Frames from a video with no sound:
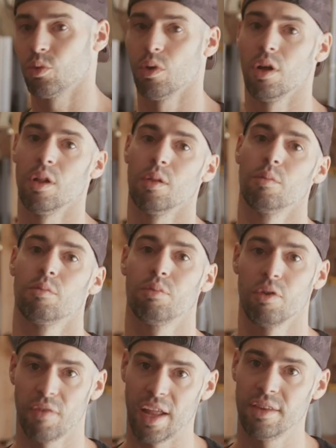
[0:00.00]
will
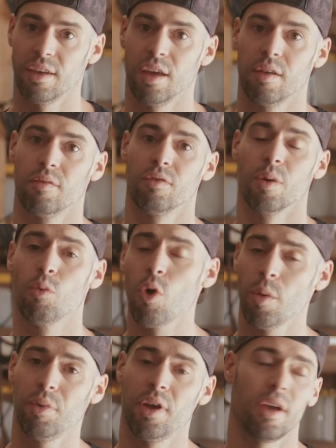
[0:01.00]
prevent it from
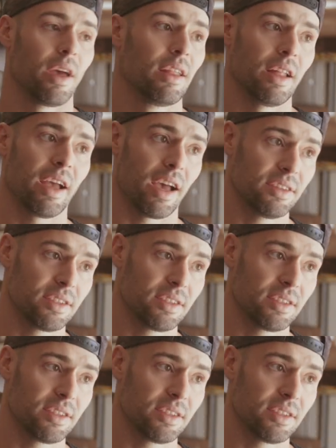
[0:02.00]
warping and, like I